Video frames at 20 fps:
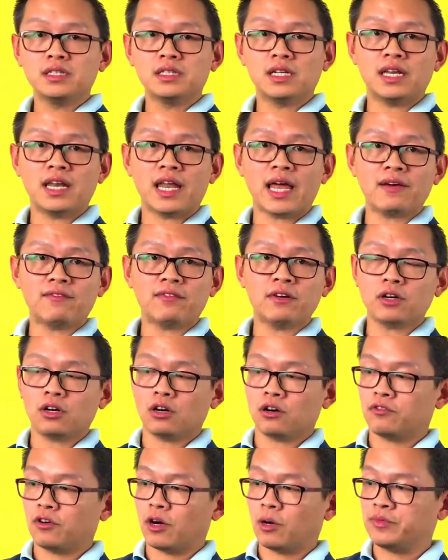the level
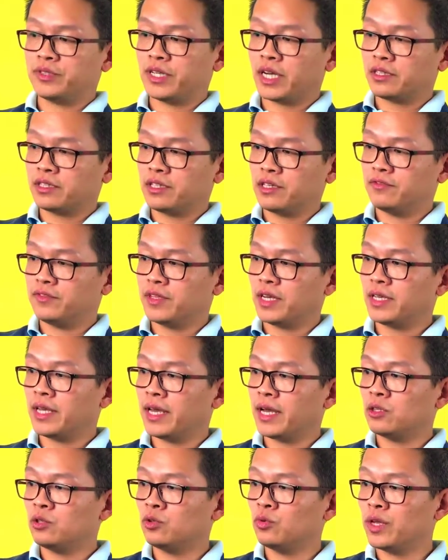of objective that they
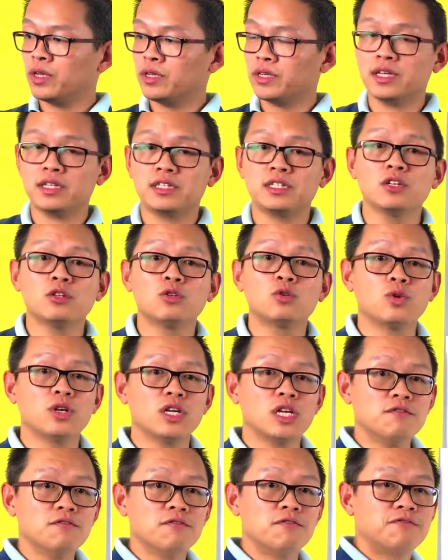are doing is to
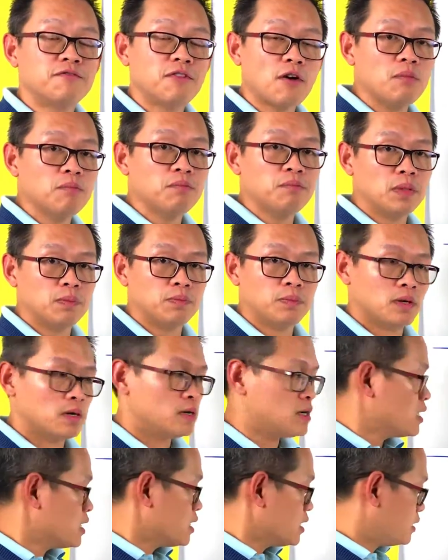inform
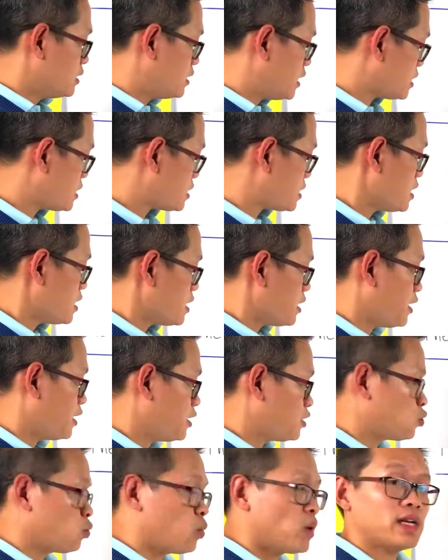people. This
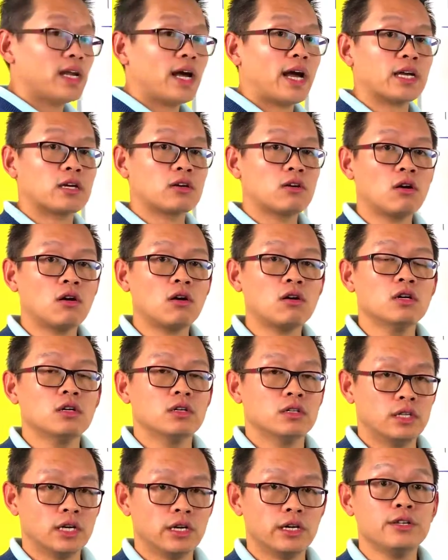is what I
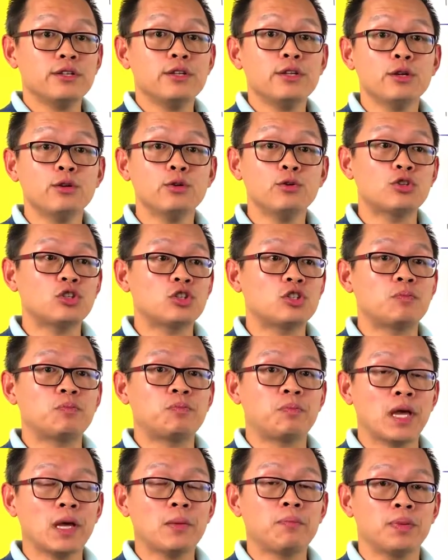call the
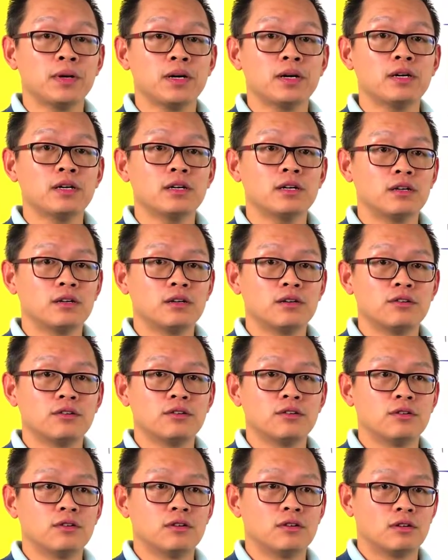newspaper
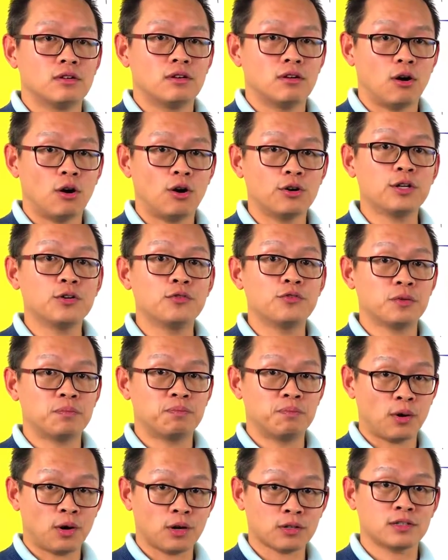or the
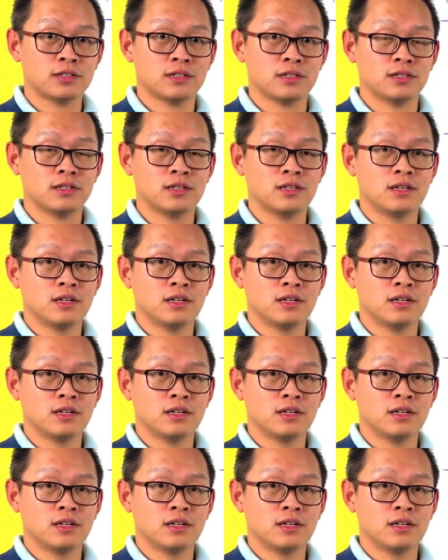reporter.